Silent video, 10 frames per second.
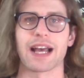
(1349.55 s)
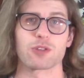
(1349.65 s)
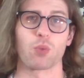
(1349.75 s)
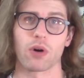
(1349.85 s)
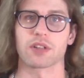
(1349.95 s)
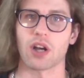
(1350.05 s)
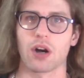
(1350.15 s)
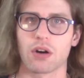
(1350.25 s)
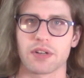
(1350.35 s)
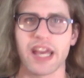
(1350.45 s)
has worked
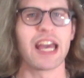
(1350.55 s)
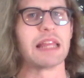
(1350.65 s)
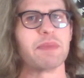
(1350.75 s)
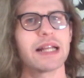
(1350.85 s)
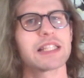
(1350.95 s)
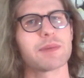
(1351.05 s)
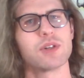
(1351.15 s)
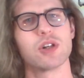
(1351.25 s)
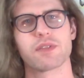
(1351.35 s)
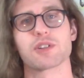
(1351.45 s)
hard and made some
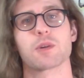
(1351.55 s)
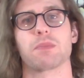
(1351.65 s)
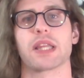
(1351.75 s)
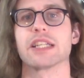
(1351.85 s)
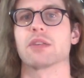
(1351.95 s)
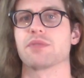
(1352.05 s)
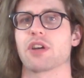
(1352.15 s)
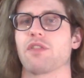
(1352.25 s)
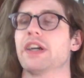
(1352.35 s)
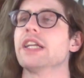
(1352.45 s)
maneuvers to place
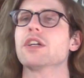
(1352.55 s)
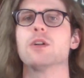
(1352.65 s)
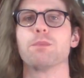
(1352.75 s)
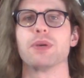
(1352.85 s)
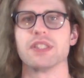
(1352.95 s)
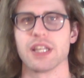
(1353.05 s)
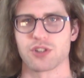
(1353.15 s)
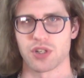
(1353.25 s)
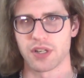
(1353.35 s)
himself in a good position,